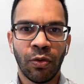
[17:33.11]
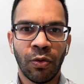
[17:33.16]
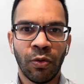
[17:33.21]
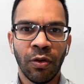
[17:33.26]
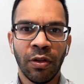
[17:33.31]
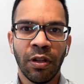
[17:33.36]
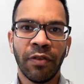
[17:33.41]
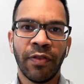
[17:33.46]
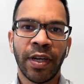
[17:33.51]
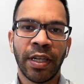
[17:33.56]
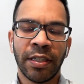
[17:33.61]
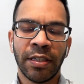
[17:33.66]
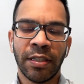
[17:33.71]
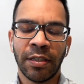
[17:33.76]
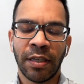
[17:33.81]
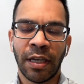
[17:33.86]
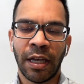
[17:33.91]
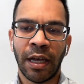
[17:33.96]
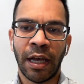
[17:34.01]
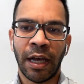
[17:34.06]
All of
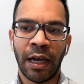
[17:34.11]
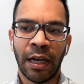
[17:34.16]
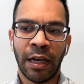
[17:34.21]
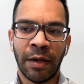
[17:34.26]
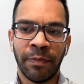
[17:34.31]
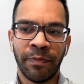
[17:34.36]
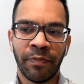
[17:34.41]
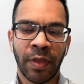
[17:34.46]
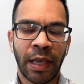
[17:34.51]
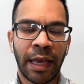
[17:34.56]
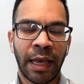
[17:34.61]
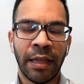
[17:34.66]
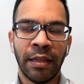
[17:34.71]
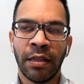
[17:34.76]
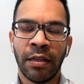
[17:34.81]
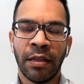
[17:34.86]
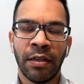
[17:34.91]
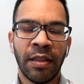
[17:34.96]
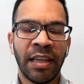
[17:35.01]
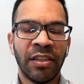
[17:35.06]
us,
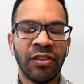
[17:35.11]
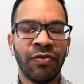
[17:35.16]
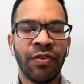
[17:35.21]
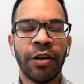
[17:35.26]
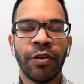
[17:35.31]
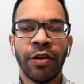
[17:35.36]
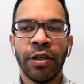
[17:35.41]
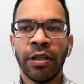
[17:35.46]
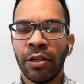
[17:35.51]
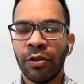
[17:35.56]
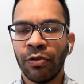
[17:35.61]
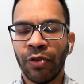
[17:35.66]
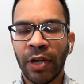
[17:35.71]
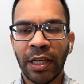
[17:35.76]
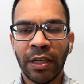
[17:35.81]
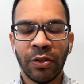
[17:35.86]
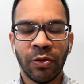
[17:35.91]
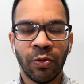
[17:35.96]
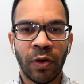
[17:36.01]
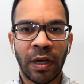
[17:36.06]
and there's varying
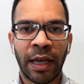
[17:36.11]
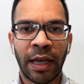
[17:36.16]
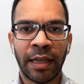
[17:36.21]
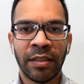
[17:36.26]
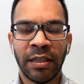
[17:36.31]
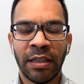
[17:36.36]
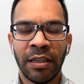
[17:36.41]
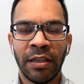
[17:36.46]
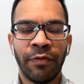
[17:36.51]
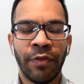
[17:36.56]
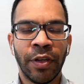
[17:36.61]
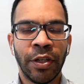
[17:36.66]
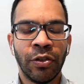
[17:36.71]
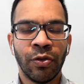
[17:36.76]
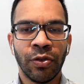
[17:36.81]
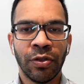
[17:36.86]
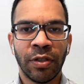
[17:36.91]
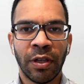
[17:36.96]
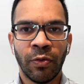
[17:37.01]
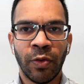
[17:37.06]
degrees as
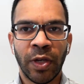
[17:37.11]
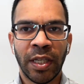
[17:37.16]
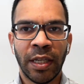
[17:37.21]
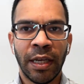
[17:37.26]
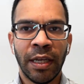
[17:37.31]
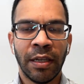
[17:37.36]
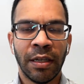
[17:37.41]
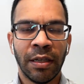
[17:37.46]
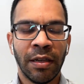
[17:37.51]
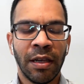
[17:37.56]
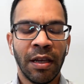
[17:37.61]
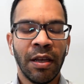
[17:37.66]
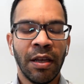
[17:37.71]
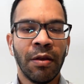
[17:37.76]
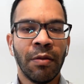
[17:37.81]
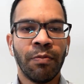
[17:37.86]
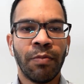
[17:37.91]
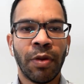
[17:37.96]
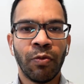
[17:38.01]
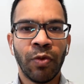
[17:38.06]
individuals that we need it,
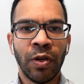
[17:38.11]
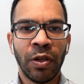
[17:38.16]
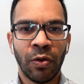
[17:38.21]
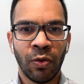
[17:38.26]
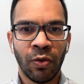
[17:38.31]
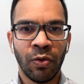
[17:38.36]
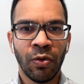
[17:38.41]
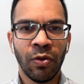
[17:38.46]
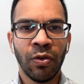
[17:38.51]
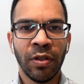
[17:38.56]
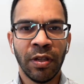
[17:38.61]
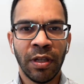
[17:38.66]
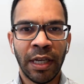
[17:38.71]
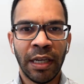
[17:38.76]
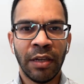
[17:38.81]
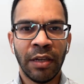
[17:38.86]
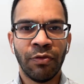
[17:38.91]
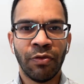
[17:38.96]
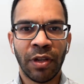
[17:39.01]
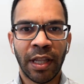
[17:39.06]
but we all
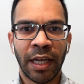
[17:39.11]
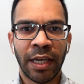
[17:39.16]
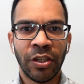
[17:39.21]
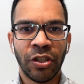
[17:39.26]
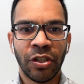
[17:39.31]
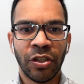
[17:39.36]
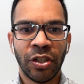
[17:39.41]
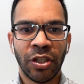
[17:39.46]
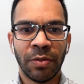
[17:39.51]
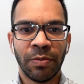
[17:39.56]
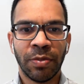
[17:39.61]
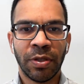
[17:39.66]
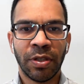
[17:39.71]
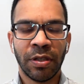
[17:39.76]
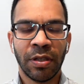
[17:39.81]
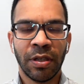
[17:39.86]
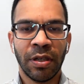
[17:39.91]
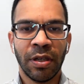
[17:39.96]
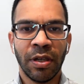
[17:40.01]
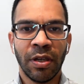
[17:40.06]
need
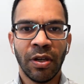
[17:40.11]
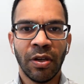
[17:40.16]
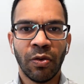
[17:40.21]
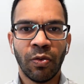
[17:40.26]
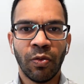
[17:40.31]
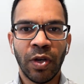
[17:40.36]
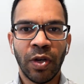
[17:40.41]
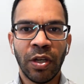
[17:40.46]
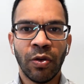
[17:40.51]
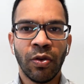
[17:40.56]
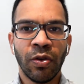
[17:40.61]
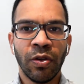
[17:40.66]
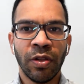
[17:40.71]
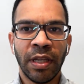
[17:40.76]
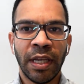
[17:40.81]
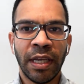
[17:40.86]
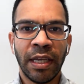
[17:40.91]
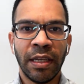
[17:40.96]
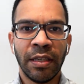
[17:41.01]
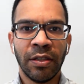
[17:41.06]
relationships. We all
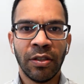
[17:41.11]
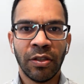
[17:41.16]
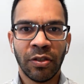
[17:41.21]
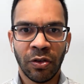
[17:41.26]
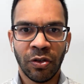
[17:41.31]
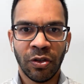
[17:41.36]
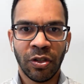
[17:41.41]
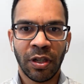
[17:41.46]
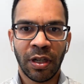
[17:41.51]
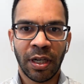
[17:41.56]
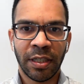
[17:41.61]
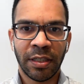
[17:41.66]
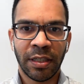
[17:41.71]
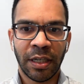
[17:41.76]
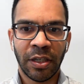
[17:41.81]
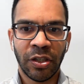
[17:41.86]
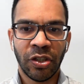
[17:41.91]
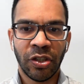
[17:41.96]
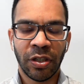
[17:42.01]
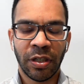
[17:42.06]
need
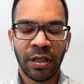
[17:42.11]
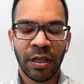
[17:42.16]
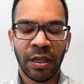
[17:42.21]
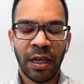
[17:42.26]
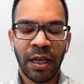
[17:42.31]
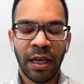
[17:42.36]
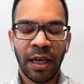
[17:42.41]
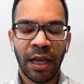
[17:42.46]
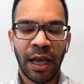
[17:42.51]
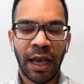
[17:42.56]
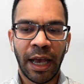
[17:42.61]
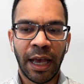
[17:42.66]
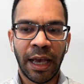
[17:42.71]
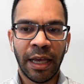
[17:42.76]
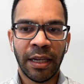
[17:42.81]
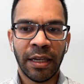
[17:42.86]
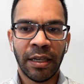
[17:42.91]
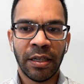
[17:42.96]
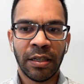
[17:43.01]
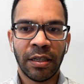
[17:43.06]
socialization.
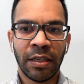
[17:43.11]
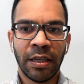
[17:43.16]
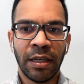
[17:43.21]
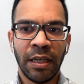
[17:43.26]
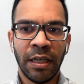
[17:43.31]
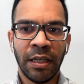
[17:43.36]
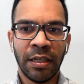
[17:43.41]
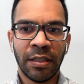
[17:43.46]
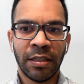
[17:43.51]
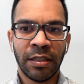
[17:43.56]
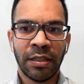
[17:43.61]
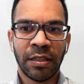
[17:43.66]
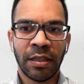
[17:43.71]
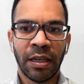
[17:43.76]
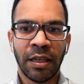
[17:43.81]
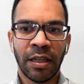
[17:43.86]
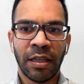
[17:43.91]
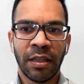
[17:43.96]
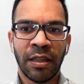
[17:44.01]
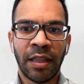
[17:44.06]
And
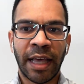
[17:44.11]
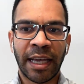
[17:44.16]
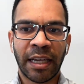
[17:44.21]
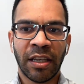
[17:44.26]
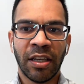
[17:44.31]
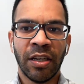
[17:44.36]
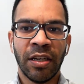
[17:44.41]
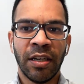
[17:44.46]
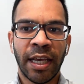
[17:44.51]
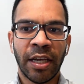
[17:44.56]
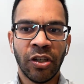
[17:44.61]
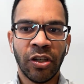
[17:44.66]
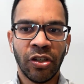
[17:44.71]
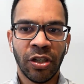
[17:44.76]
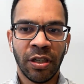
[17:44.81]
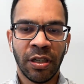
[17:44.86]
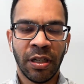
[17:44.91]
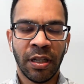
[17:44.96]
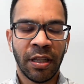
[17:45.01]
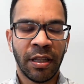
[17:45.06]
it's that
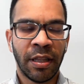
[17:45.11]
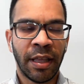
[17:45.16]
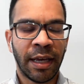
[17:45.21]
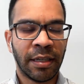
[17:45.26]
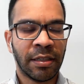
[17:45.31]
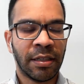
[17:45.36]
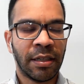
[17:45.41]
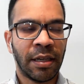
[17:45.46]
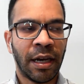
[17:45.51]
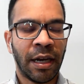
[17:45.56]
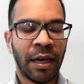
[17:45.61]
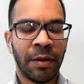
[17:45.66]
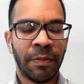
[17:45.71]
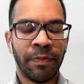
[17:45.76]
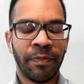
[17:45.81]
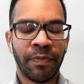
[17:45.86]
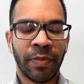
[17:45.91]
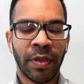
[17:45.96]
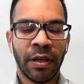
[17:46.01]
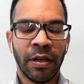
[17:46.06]
connection, that
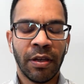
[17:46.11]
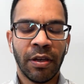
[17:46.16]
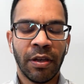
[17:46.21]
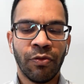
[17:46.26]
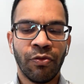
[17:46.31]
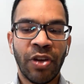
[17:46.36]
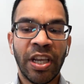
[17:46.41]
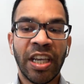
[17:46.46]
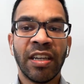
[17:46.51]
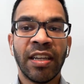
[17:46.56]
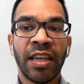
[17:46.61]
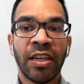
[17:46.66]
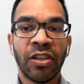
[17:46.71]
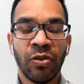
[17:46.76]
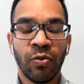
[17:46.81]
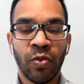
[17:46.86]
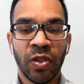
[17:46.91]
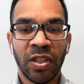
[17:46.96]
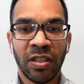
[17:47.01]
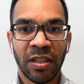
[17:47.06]

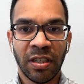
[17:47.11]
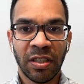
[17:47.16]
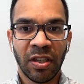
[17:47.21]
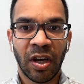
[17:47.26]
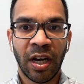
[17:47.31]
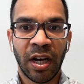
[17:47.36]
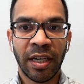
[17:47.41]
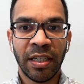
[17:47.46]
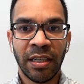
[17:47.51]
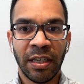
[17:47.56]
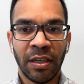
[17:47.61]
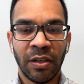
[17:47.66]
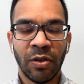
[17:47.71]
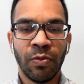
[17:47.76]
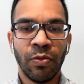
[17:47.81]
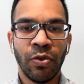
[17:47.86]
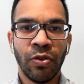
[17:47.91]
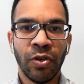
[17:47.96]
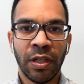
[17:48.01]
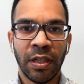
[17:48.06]
reconnection with society and
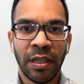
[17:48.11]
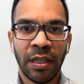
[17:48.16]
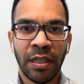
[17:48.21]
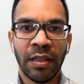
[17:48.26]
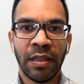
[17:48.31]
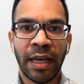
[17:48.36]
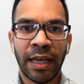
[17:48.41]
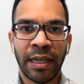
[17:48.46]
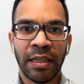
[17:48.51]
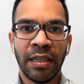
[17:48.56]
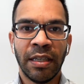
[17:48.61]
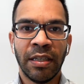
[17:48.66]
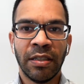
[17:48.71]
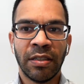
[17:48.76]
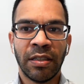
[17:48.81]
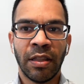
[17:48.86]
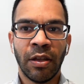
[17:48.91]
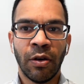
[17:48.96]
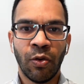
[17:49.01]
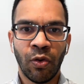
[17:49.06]
community that
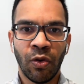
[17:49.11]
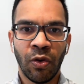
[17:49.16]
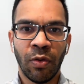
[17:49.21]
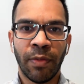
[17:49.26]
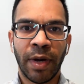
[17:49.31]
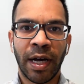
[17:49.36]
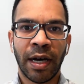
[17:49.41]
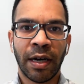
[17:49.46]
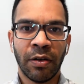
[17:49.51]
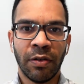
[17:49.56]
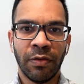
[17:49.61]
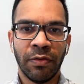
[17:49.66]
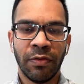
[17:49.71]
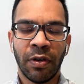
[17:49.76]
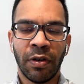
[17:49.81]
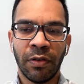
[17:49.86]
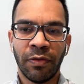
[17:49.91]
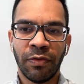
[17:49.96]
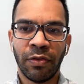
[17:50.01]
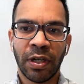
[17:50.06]
is the hallmark
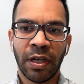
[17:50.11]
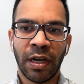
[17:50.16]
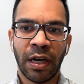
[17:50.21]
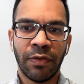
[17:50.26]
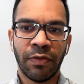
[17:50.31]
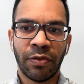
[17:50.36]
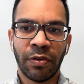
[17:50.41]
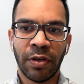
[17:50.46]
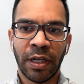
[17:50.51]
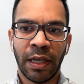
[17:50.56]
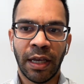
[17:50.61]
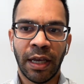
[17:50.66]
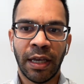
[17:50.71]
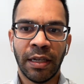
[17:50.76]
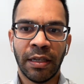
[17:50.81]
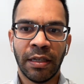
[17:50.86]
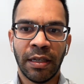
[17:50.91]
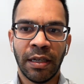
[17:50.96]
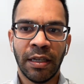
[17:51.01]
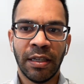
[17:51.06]
of recovery.
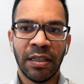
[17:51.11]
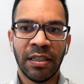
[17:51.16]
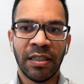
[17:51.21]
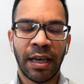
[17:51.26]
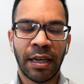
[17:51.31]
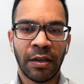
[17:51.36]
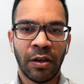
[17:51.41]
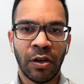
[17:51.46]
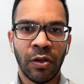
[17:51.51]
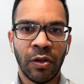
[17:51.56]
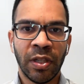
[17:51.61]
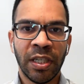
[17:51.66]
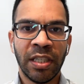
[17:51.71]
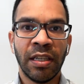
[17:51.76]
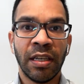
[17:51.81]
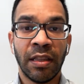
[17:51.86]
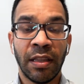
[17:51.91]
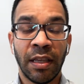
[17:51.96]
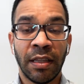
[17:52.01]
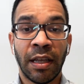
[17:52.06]
And it is that
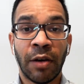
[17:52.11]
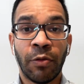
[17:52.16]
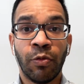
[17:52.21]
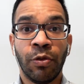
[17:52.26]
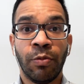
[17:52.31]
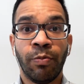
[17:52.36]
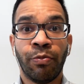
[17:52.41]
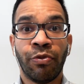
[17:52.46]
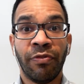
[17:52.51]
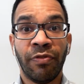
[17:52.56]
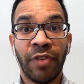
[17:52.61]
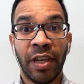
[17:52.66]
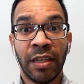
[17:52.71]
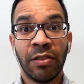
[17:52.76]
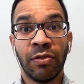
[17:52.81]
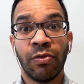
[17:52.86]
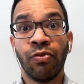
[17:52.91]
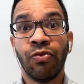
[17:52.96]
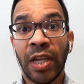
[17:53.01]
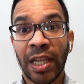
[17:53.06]
holistic thing that will
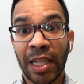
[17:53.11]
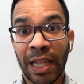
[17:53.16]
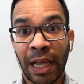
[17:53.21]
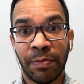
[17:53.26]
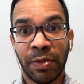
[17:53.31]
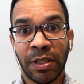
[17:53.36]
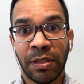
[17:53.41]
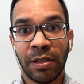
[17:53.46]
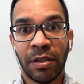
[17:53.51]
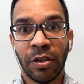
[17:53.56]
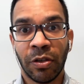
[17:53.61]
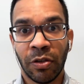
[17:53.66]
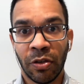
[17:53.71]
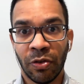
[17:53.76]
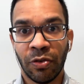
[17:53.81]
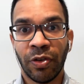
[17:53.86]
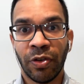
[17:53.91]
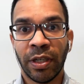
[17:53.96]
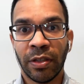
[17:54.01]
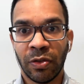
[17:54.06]
prevent relapse
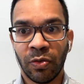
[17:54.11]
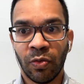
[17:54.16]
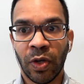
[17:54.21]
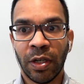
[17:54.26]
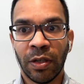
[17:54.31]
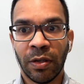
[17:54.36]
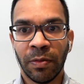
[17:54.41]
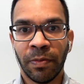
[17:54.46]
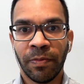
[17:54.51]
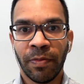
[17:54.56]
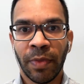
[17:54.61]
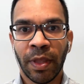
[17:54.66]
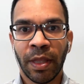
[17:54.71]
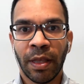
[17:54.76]
occurring as well.